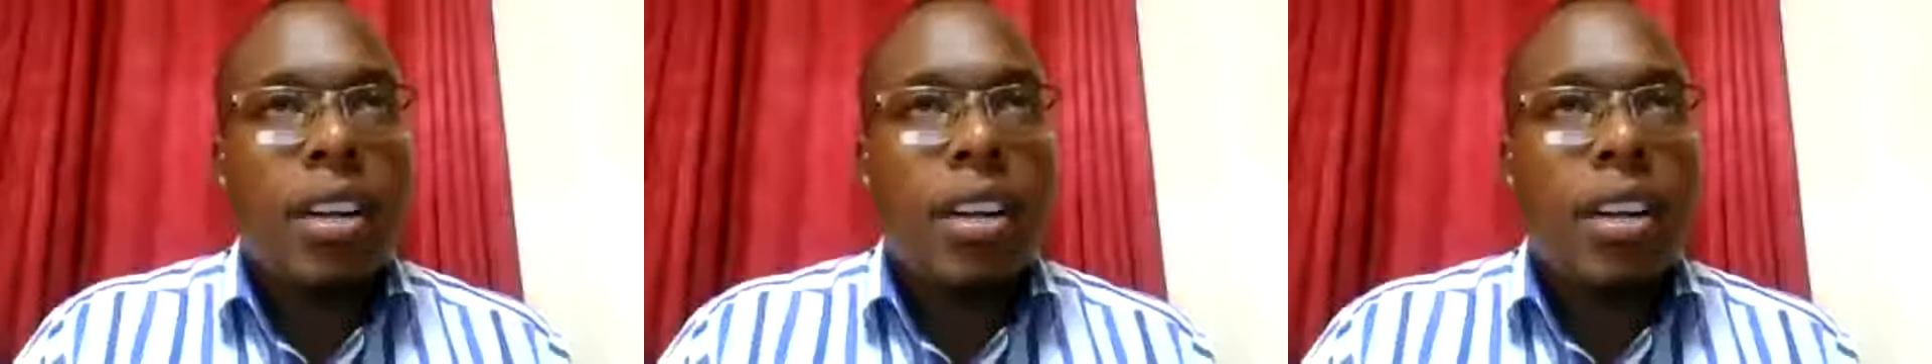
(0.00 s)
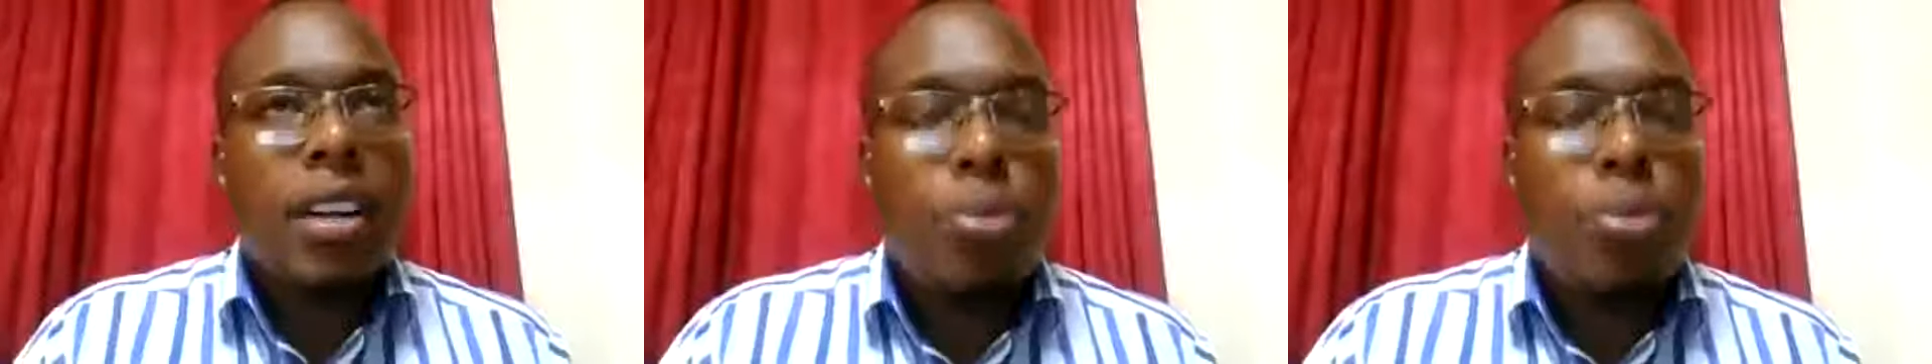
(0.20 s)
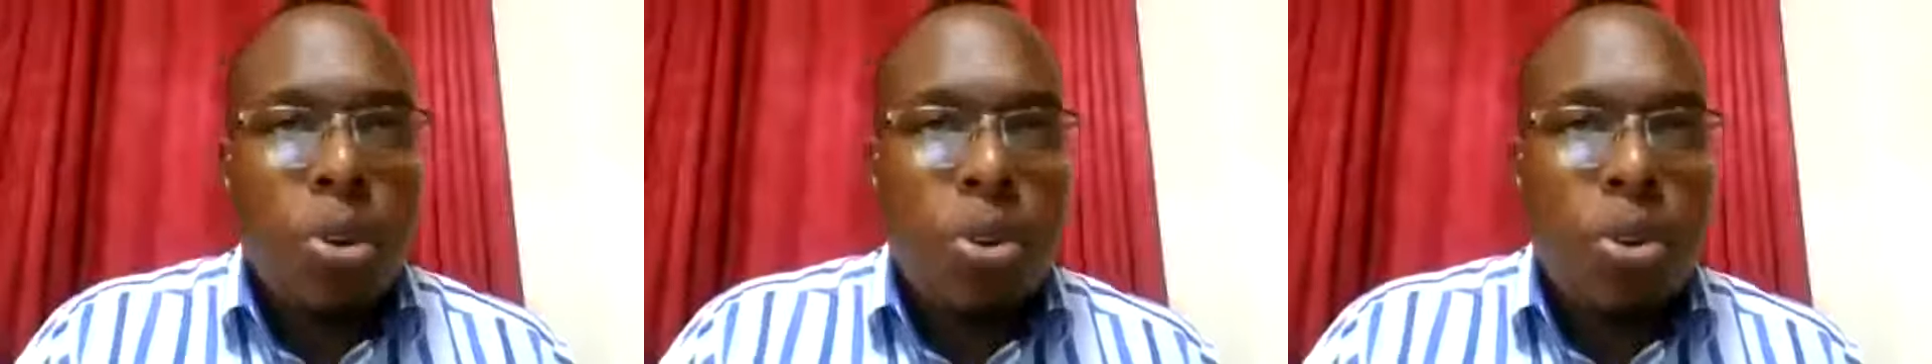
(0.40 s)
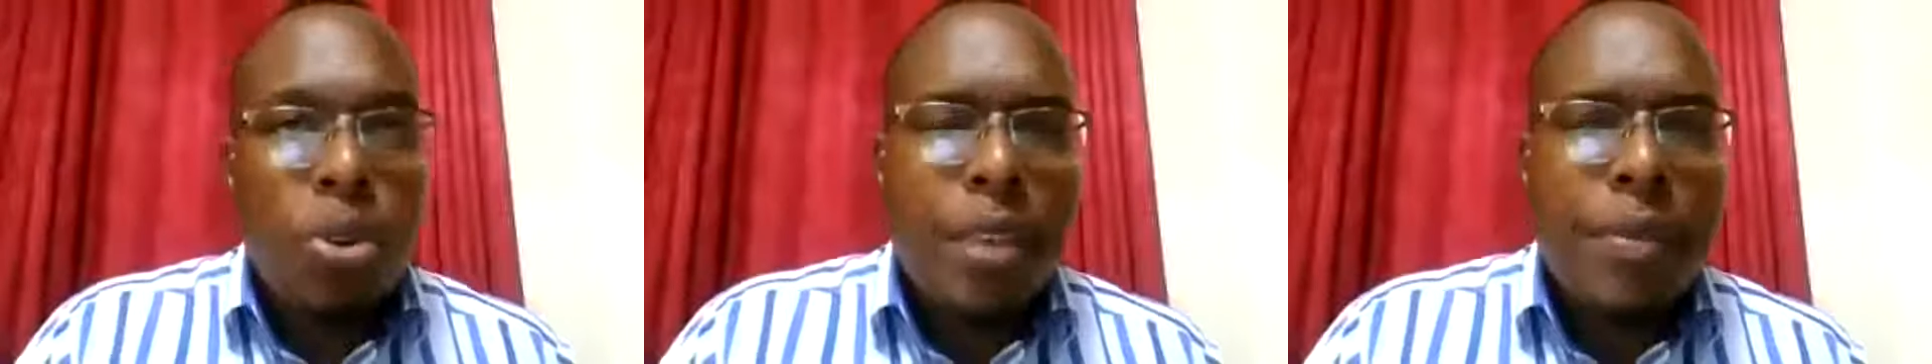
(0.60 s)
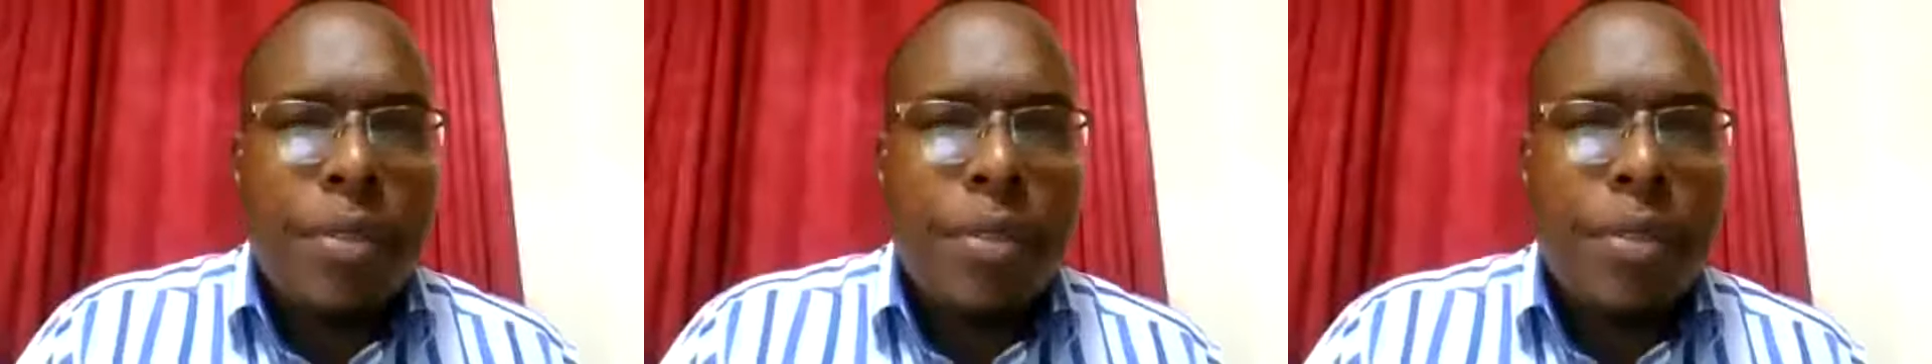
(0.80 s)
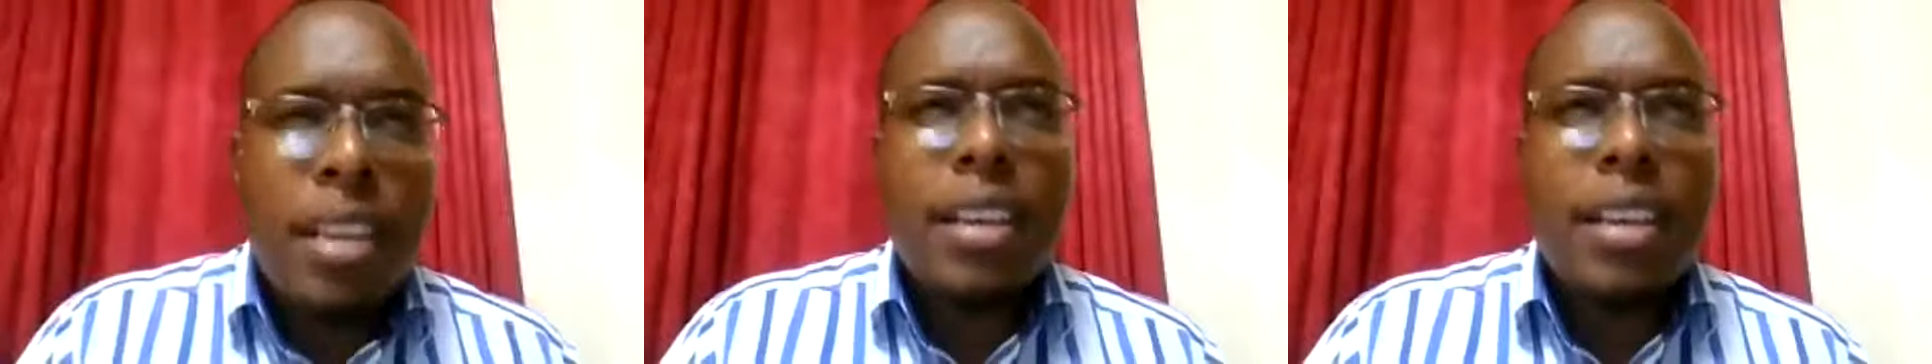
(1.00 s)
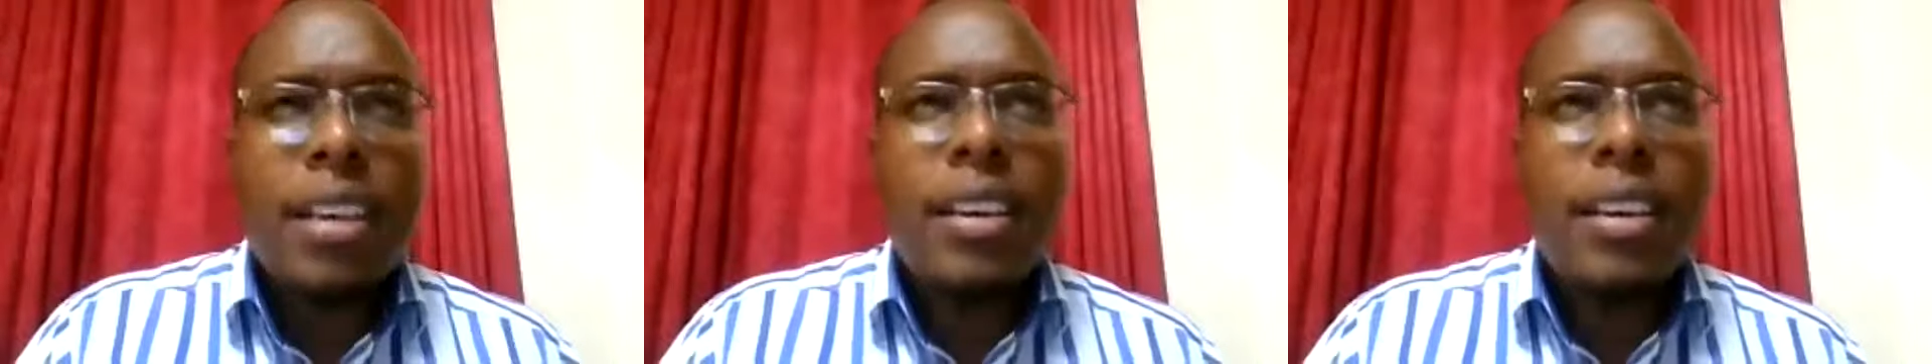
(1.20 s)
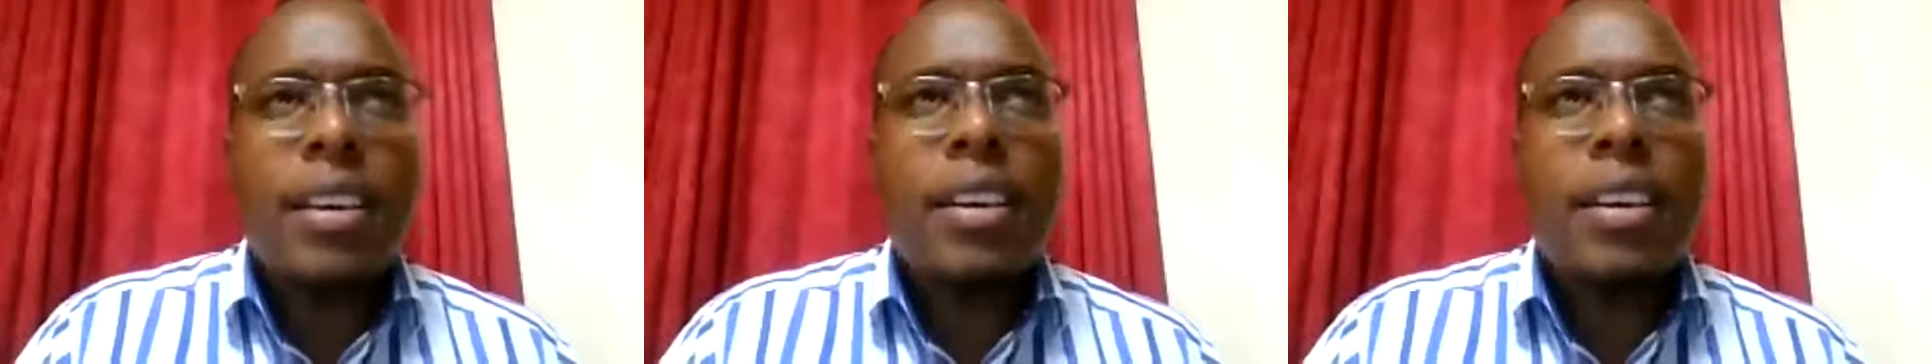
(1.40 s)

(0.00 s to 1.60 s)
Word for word: uh, topographic